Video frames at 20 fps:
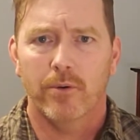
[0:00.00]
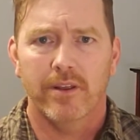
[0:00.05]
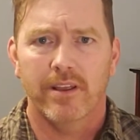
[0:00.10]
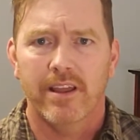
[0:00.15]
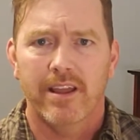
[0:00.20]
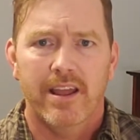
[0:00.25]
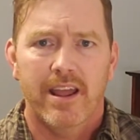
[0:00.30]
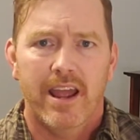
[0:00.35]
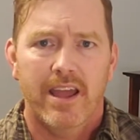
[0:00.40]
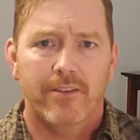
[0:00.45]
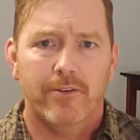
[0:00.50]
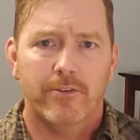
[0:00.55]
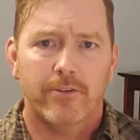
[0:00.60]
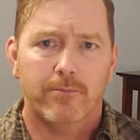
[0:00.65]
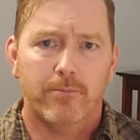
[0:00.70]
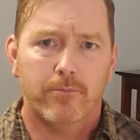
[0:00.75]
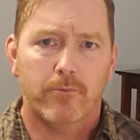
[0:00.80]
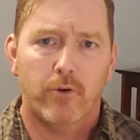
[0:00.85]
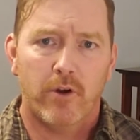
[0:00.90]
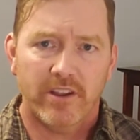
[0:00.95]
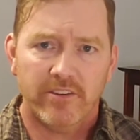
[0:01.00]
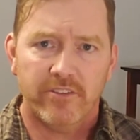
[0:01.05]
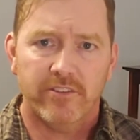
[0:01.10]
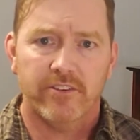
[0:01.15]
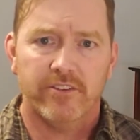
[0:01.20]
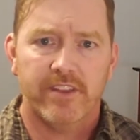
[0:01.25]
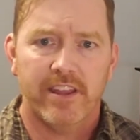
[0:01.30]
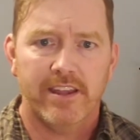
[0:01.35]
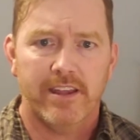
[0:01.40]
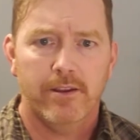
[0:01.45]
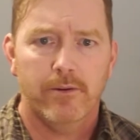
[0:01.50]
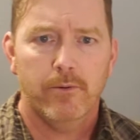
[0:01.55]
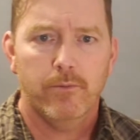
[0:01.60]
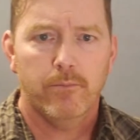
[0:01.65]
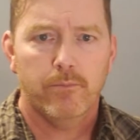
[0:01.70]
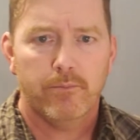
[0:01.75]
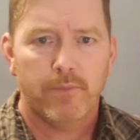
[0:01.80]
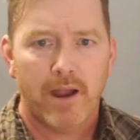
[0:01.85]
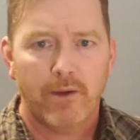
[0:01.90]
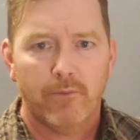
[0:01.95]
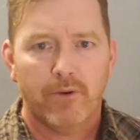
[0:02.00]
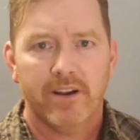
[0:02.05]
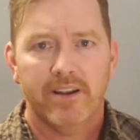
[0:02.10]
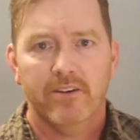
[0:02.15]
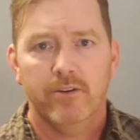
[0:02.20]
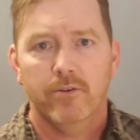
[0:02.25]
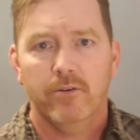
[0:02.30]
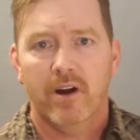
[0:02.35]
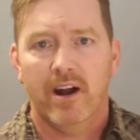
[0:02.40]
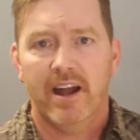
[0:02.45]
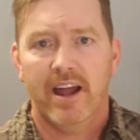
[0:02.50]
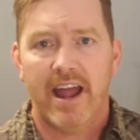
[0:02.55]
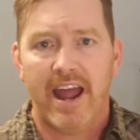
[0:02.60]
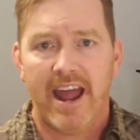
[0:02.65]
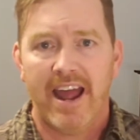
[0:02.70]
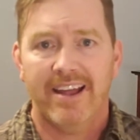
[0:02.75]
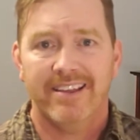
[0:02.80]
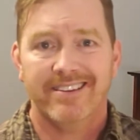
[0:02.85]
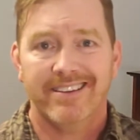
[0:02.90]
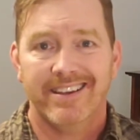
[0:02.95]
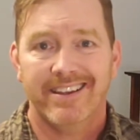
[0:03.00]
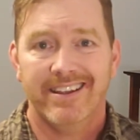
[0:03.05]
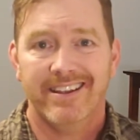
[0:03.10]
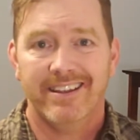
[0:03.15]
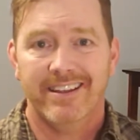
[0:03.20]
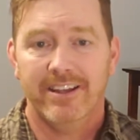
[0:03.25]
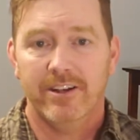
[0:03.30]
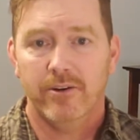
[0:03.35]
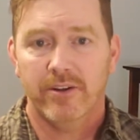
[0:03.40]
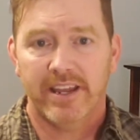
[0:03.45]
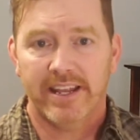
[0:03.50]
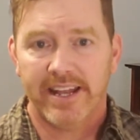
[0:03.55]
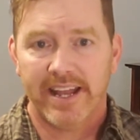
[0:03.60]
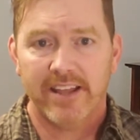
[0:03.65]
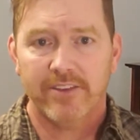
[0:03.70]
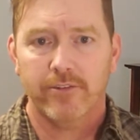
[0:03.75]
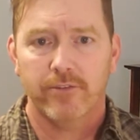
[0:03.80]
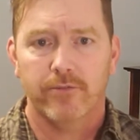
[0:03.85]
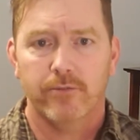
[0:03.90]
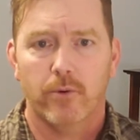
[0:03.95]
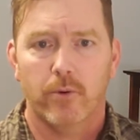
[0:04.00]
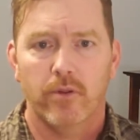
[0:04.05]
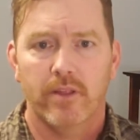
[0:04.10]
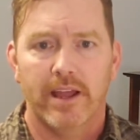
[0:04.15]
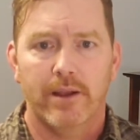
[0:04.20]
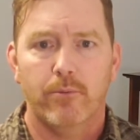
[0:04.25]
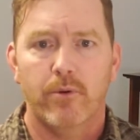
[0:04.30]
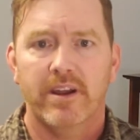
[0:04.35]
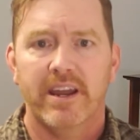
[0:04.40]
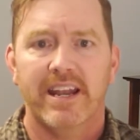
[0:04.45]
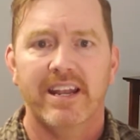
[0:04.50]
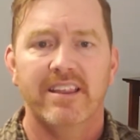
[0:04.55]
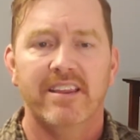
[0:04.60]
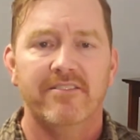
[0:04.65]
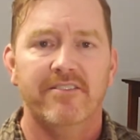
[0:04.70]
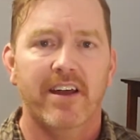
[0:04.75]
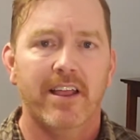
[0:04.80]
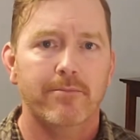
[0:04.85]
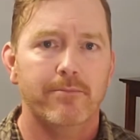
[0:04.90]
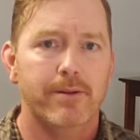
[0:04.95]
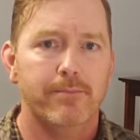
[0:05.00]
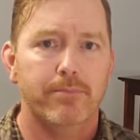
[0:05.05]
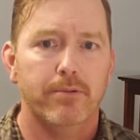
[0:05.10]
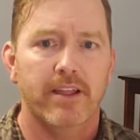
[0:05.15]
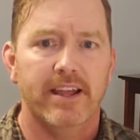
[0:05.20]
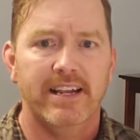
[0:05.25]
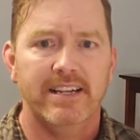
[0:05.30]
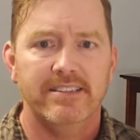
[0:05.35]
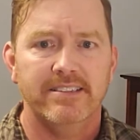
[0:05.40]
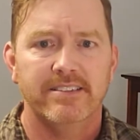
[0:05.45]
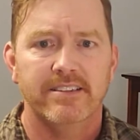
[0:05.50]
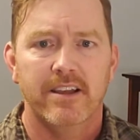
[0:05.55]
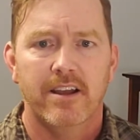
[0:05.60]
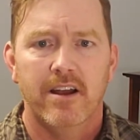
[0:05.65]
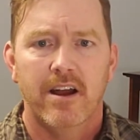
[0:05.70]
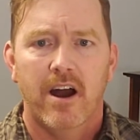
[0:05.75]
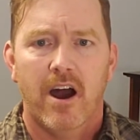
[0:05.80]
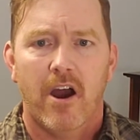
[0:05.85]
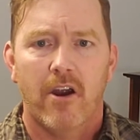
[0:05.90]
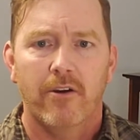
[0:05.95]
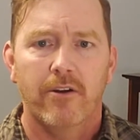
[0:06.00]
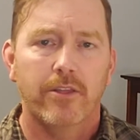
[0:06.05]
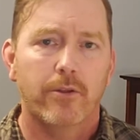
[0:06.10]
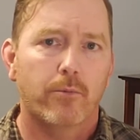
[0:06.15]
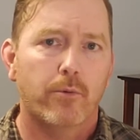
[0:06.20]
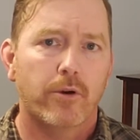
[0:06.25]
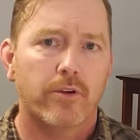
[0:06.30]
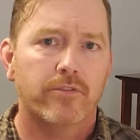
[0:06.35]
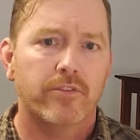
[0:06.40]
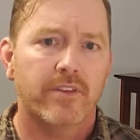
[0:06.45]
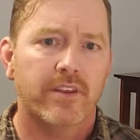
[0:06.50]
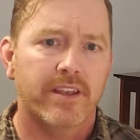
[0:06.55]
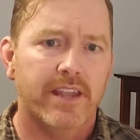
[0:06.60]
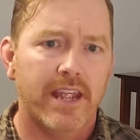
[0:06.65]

And there's some questions that you might want to ask and get answers for, like what kind of development plans are in the works for the